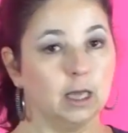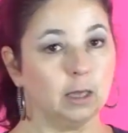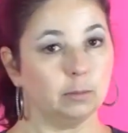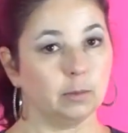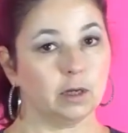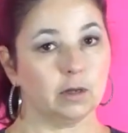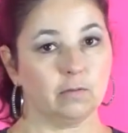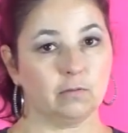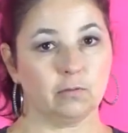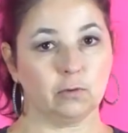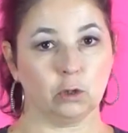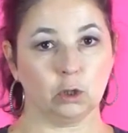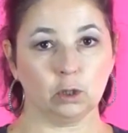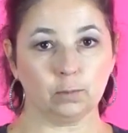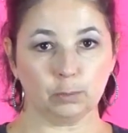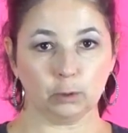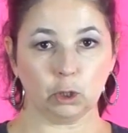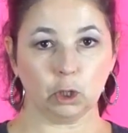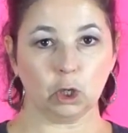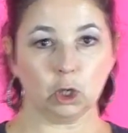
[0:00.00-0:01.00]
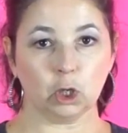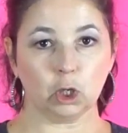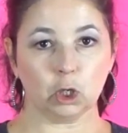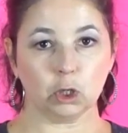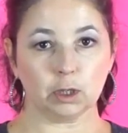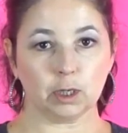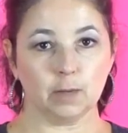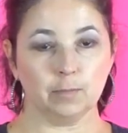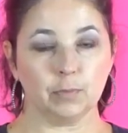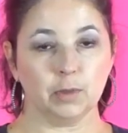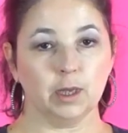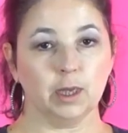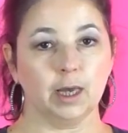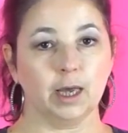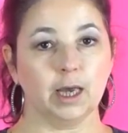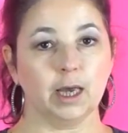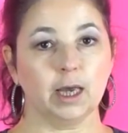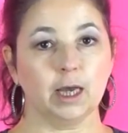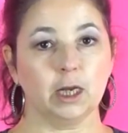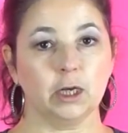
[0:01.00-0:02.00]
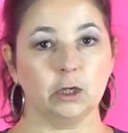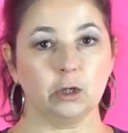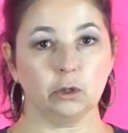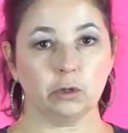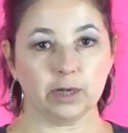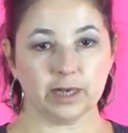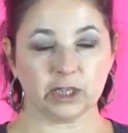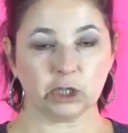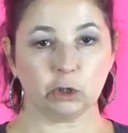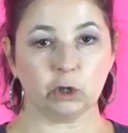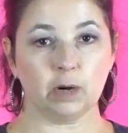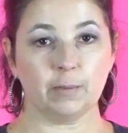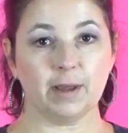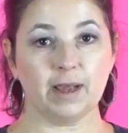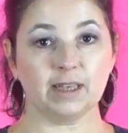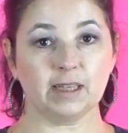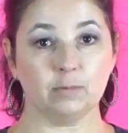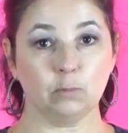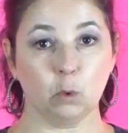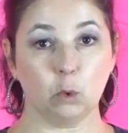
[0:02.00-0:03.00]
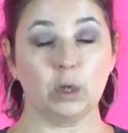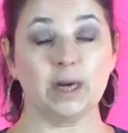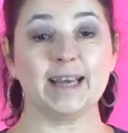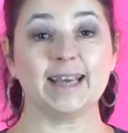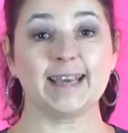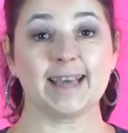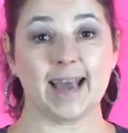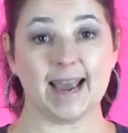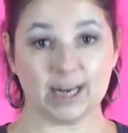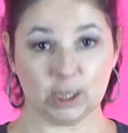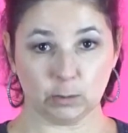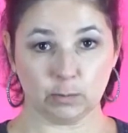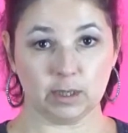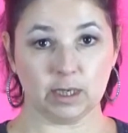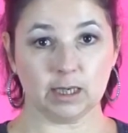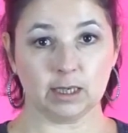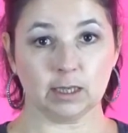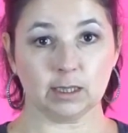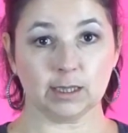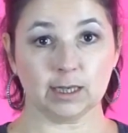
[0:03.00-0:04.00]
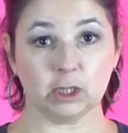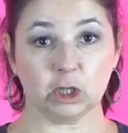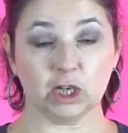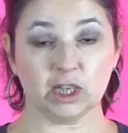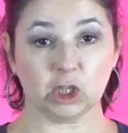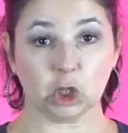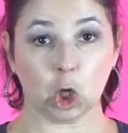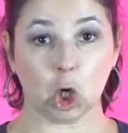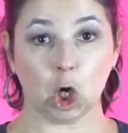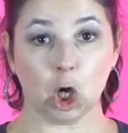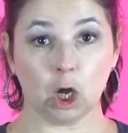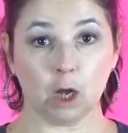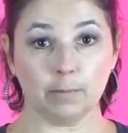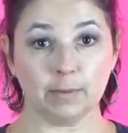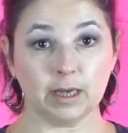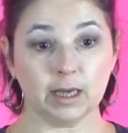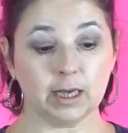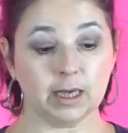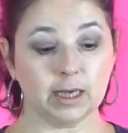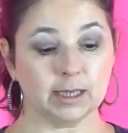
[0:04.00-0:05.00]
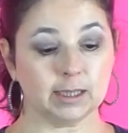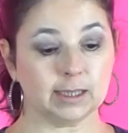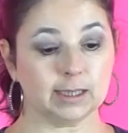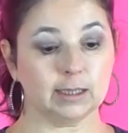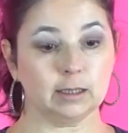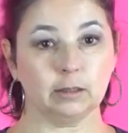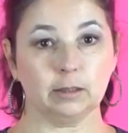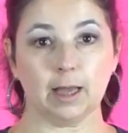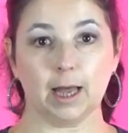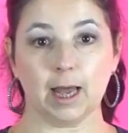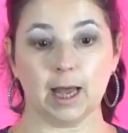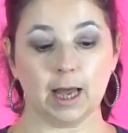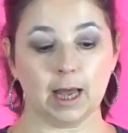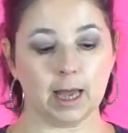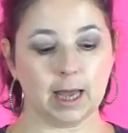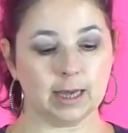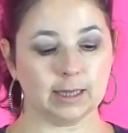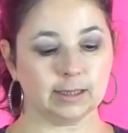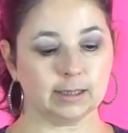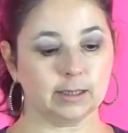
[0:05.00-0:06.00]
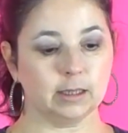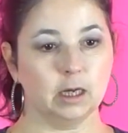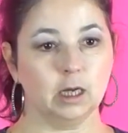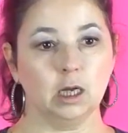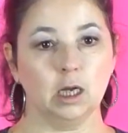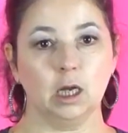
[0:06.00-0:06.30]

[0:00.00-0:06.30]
But if your blog and your Instagram has more engagement, such as comments, likes,